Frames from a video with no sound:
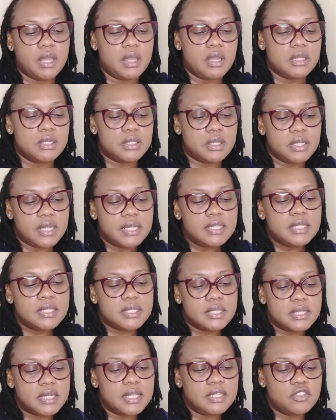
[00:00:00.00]
So
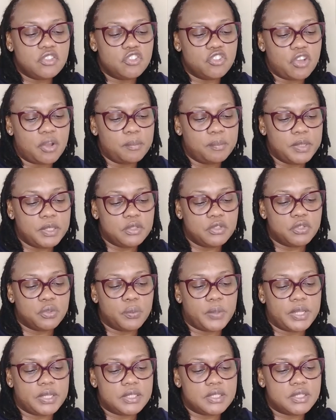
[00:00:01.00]
let's jump into
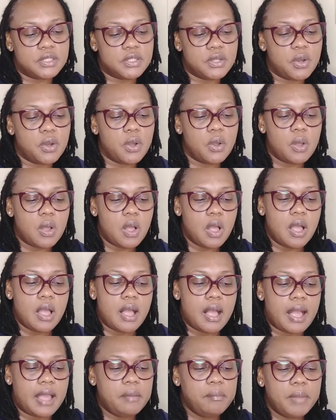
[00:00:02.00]
it. So
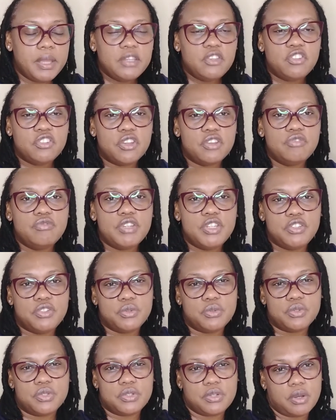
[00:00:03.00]
I mentioned
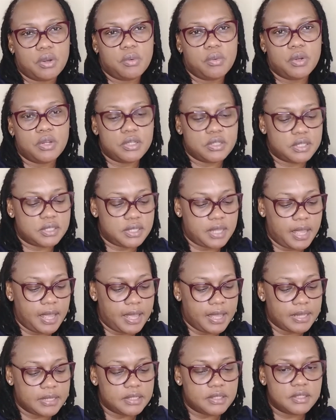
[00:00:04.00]
reduced hours,
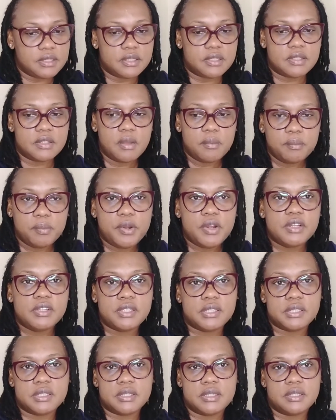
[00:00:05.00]
and some
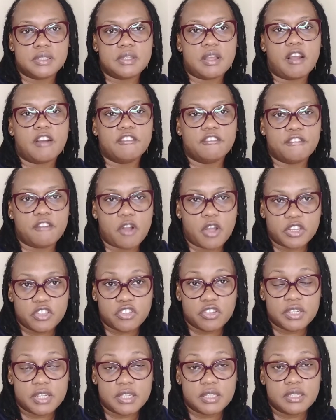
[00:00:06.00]
persons are
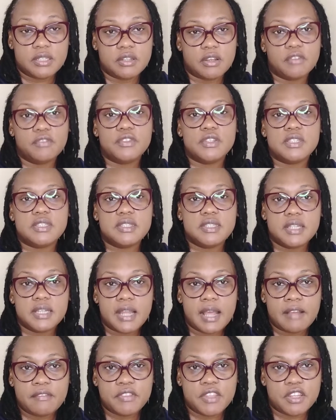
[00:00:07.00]
fortunate enough to still
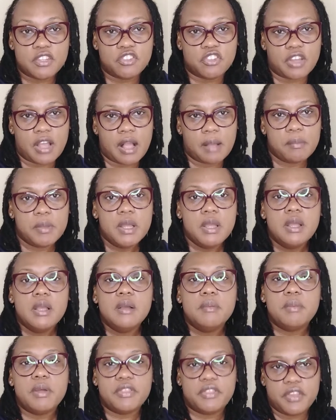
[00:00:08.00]
have their job,
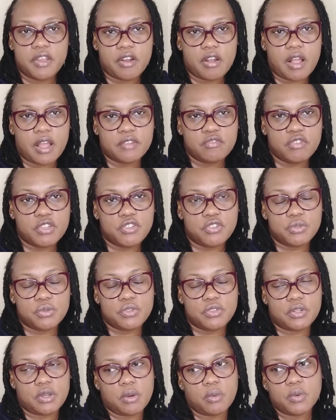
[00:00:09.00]
but they're on
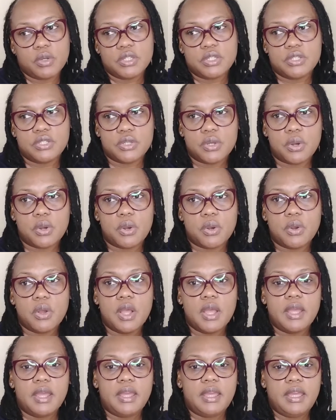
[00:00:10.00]
reduced hours. So
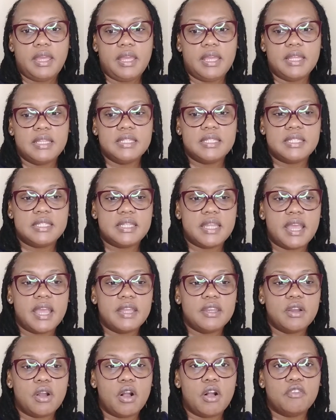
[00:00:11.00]

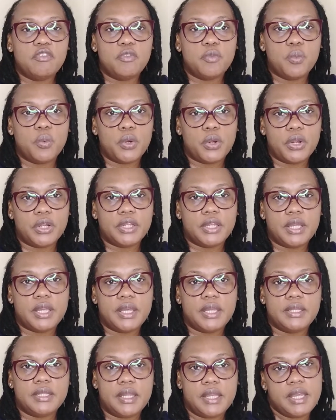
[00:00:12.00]
instead of
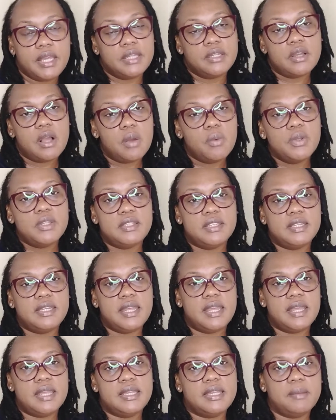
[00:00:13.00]
working 8 hours a
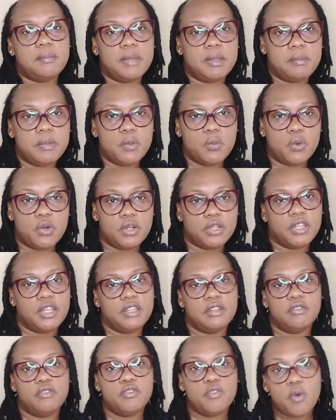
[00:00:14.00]
day, they may be
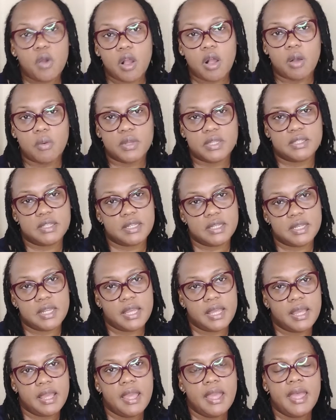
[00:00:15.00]
working 4 hours a
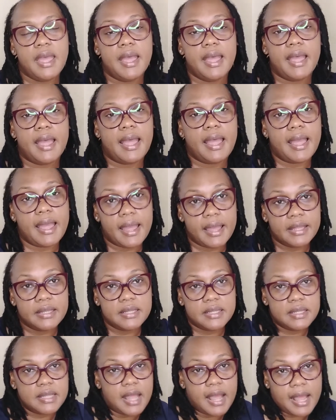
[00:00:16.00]
day, and
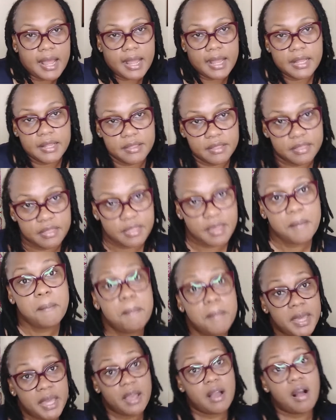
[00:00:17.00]
they
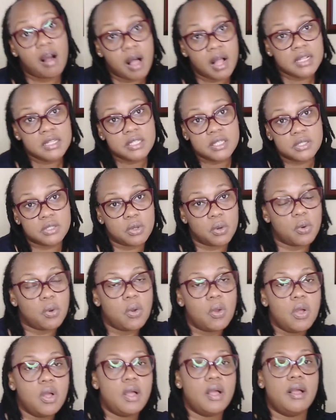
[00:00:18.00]
may also
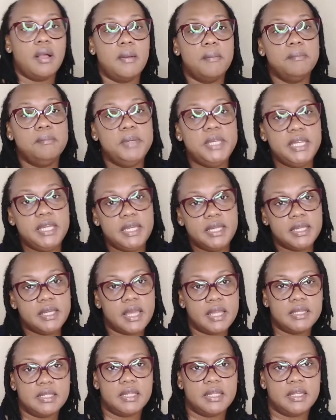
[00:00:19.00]
be
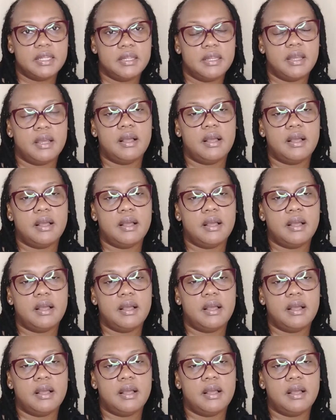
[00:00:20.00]
getting